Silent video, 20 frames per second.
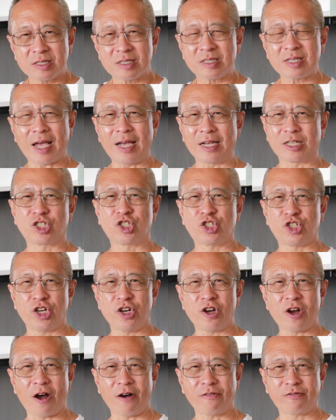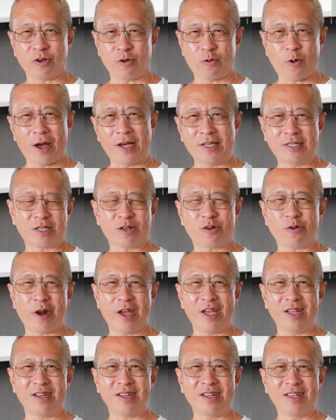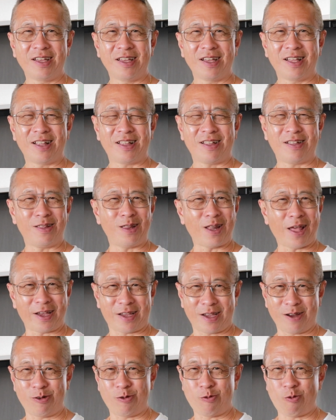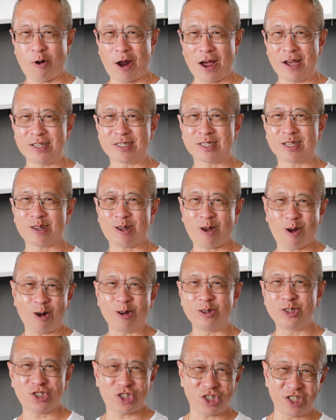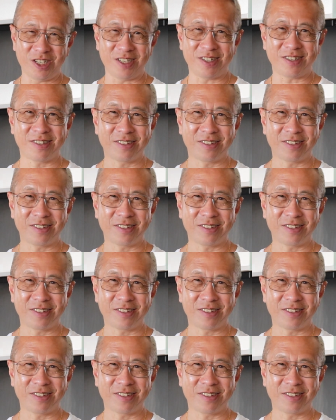texture of the rice grain like a rice congee.